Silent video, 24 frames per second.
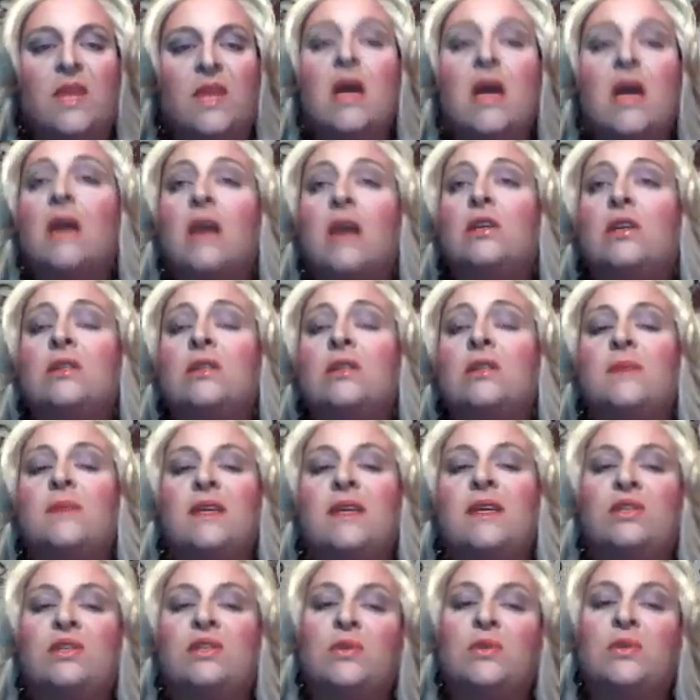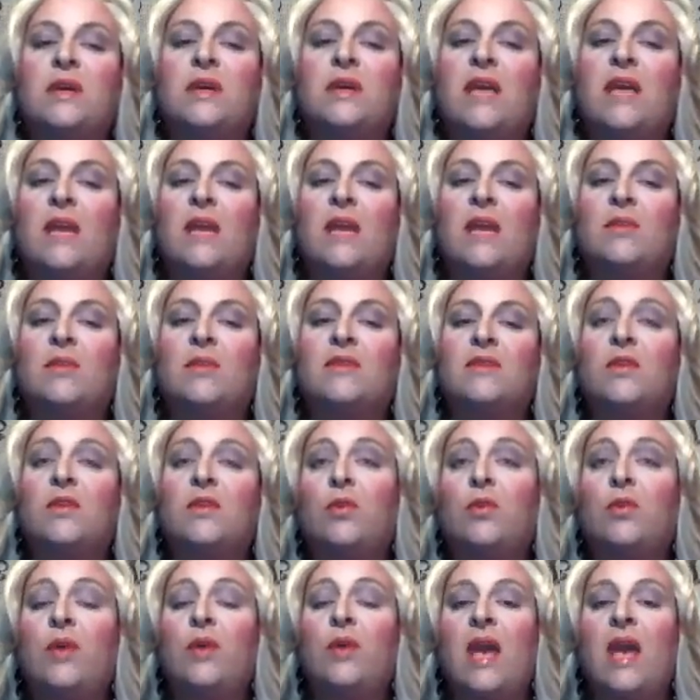Adults might enjoy a game of
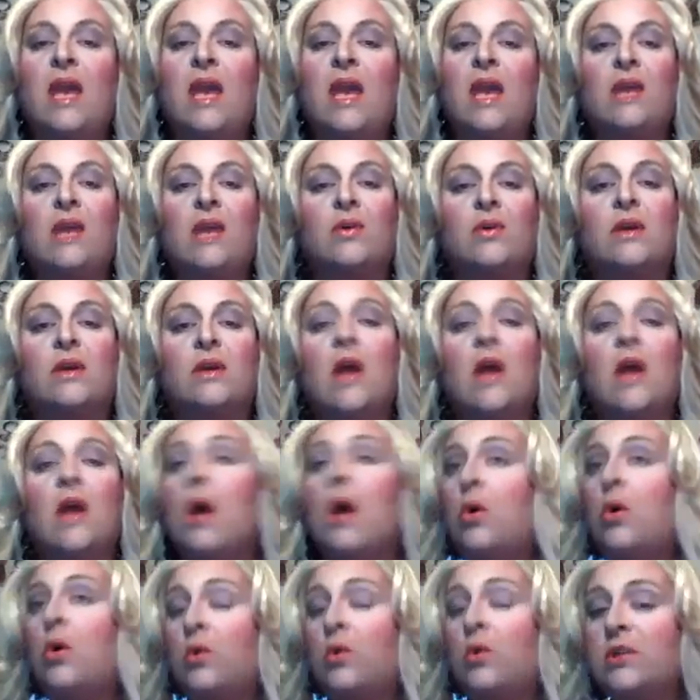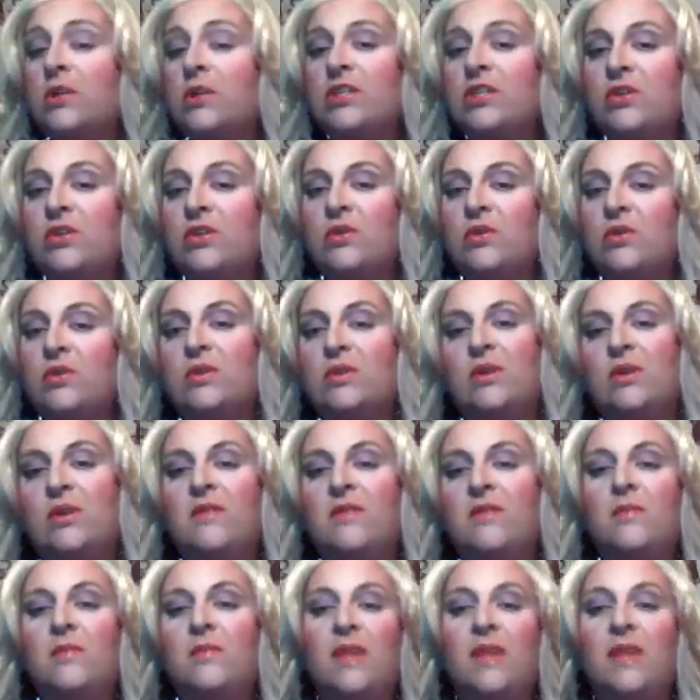croquet or horseshoes or
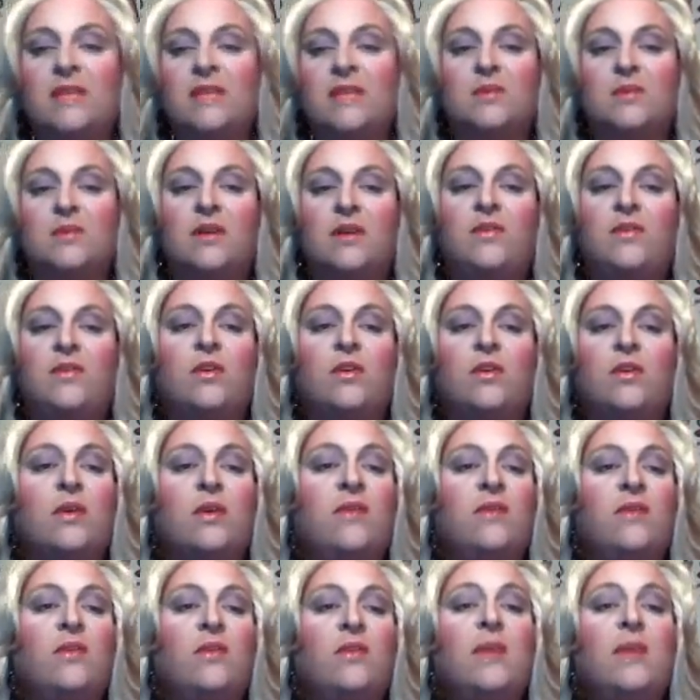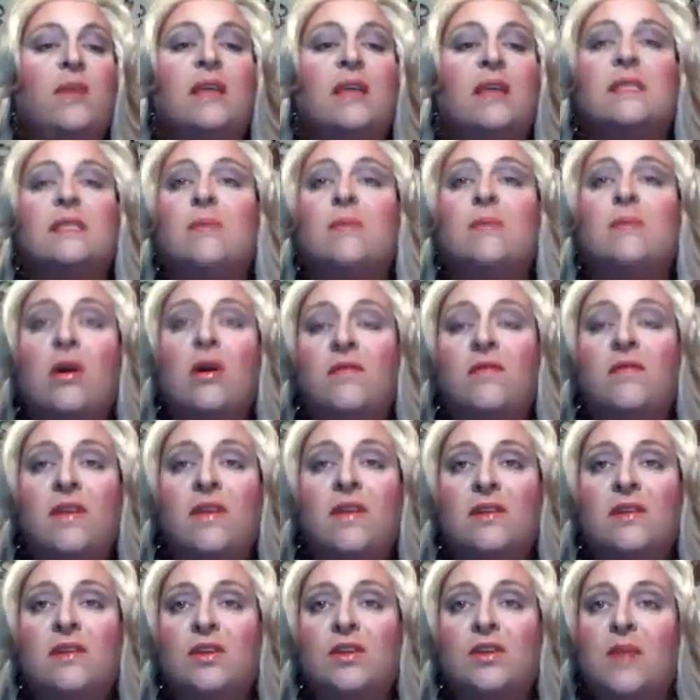even baseball if, you're, if you make a small
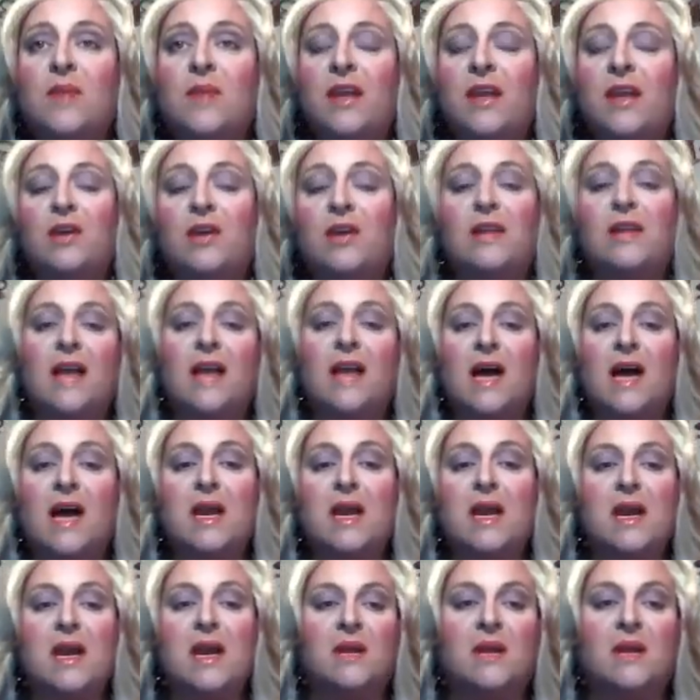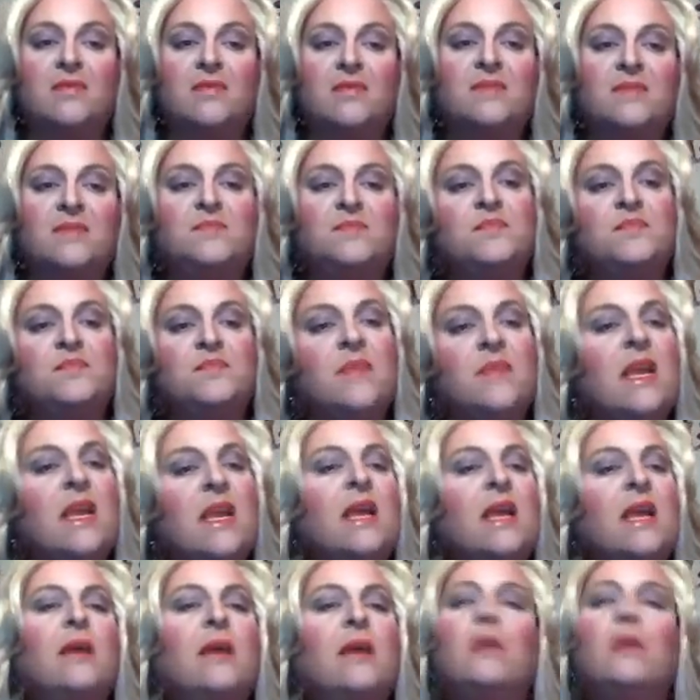field in your backyard like I have.
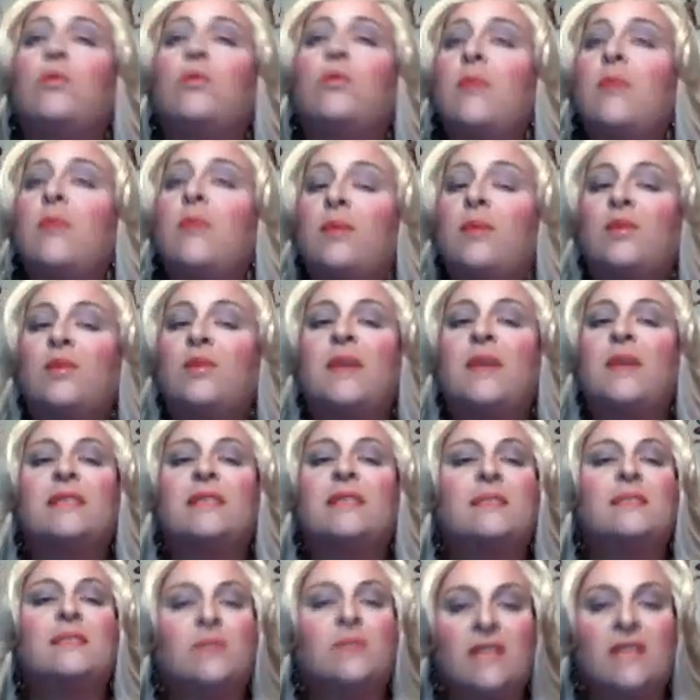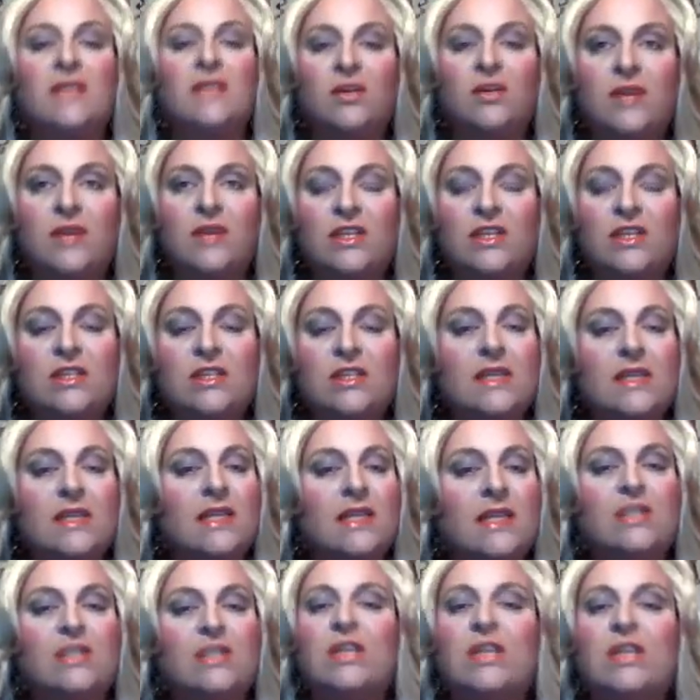Remember to make simple decorations like
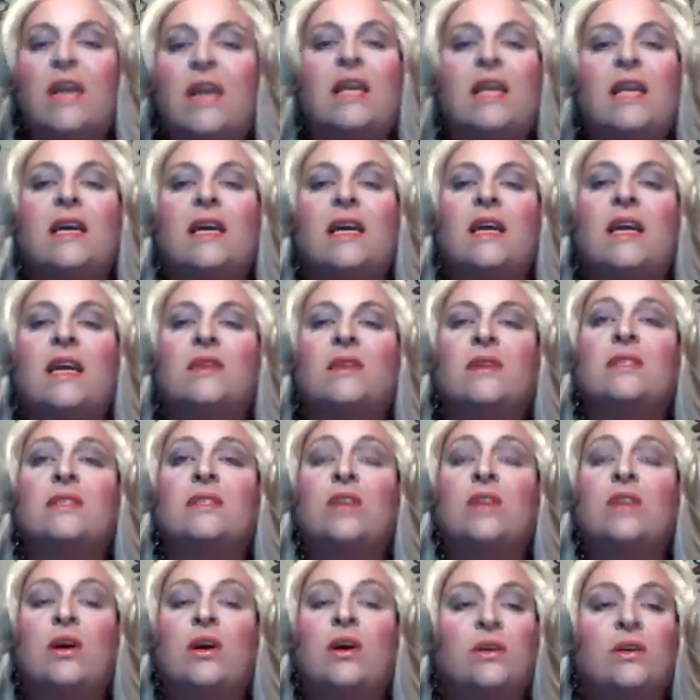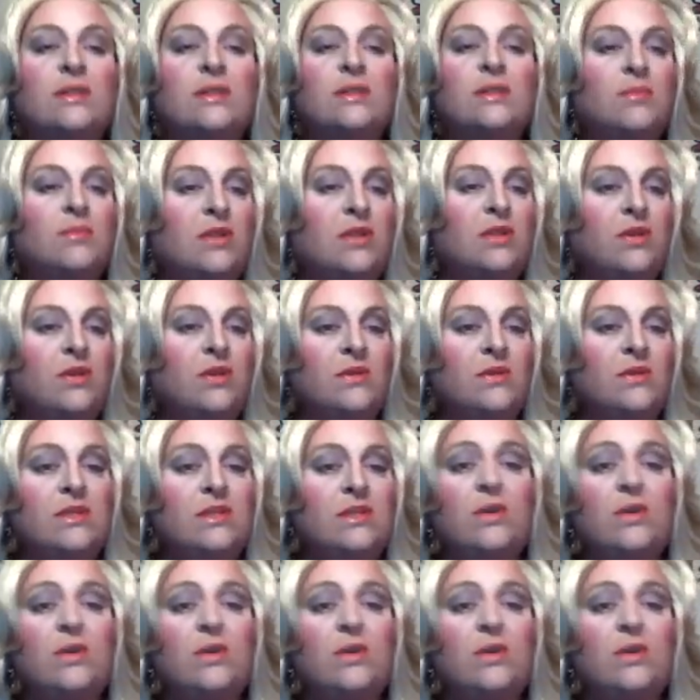shiny cutout stars and balloons.